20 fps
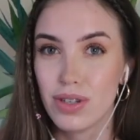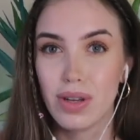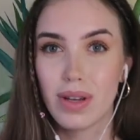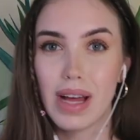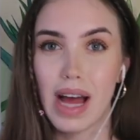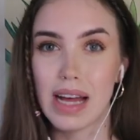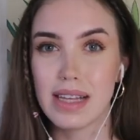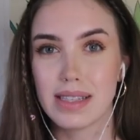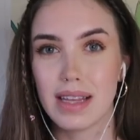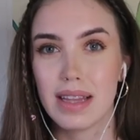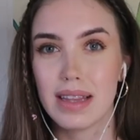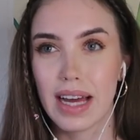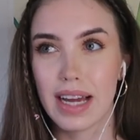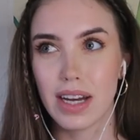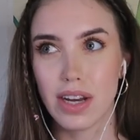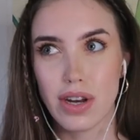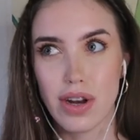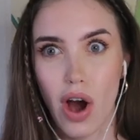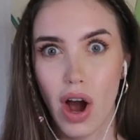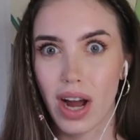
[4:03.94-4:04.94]
as in like
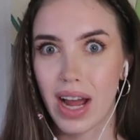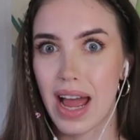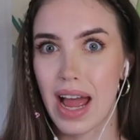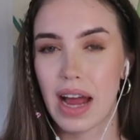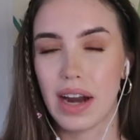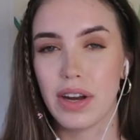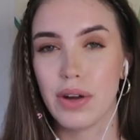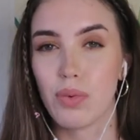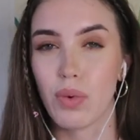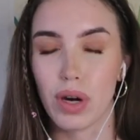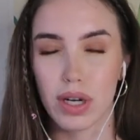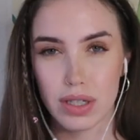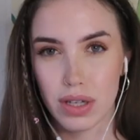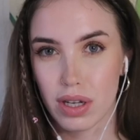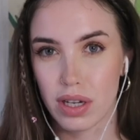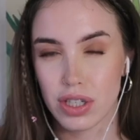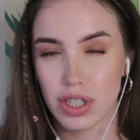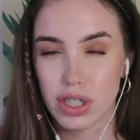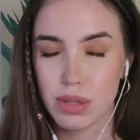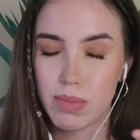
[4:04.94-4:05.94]
not get any work done
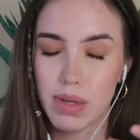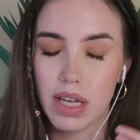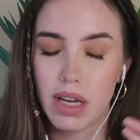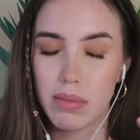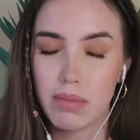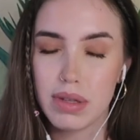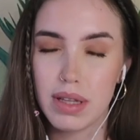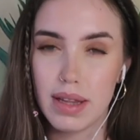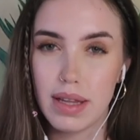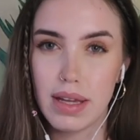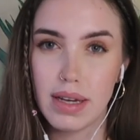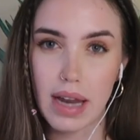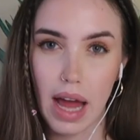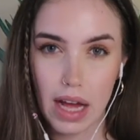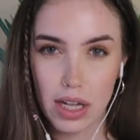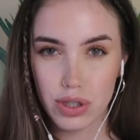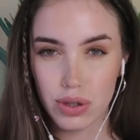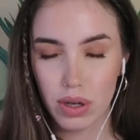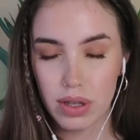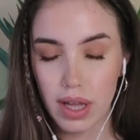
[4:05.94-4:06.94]
and just be completely
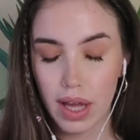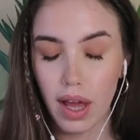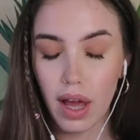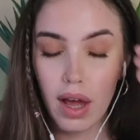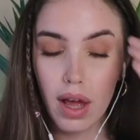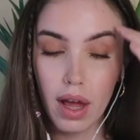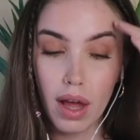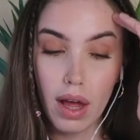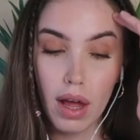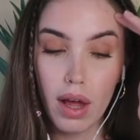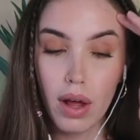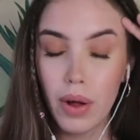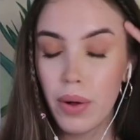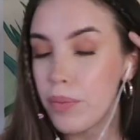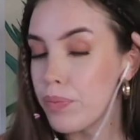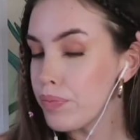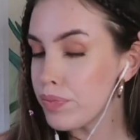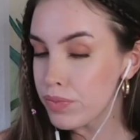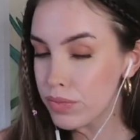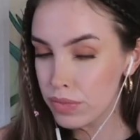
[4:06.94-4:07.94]
natural and like
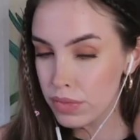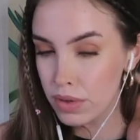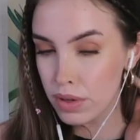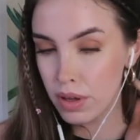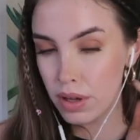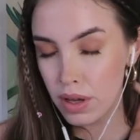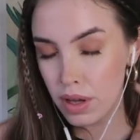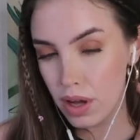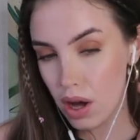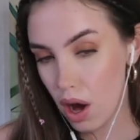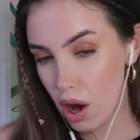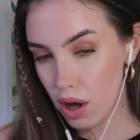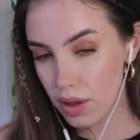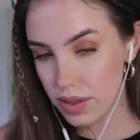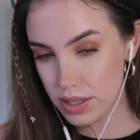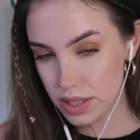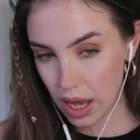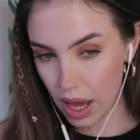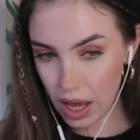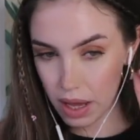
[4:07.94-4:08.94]
all the
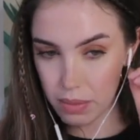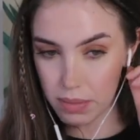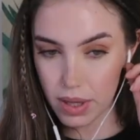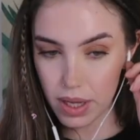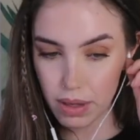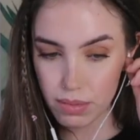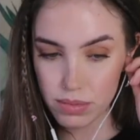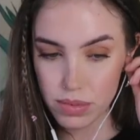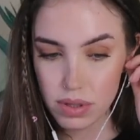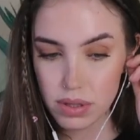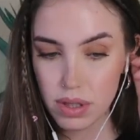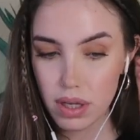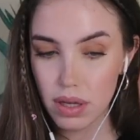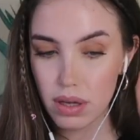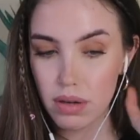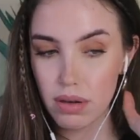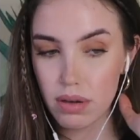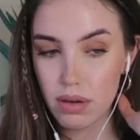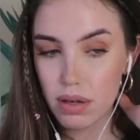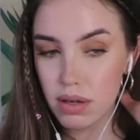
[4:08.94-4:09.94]
time, like I'm just
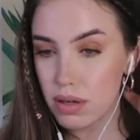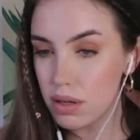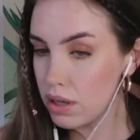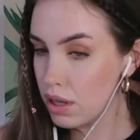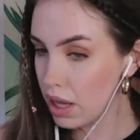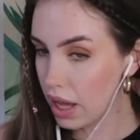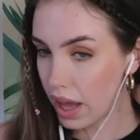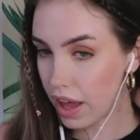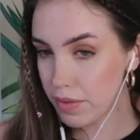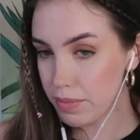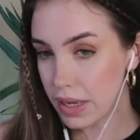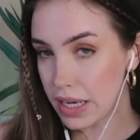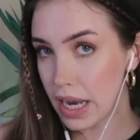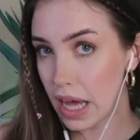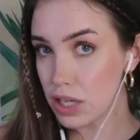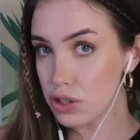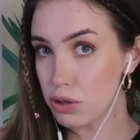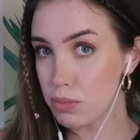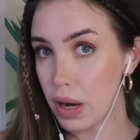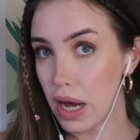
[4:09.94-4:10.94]
like, I have my
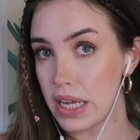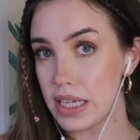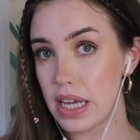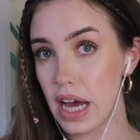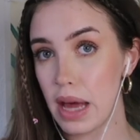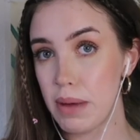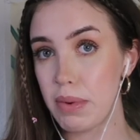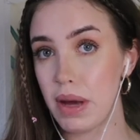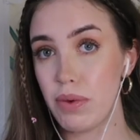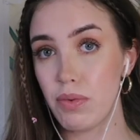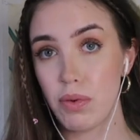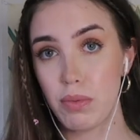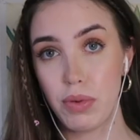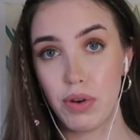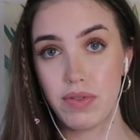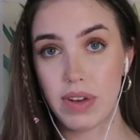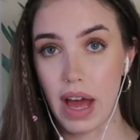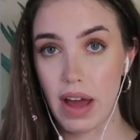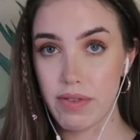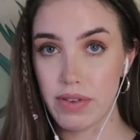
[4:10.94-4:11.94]
natural body type, I
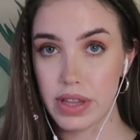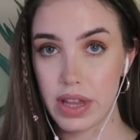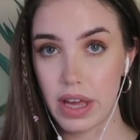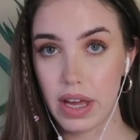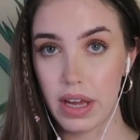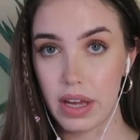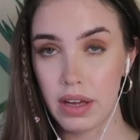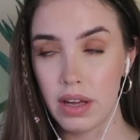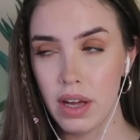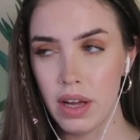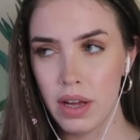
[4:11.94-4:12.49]
removed everything.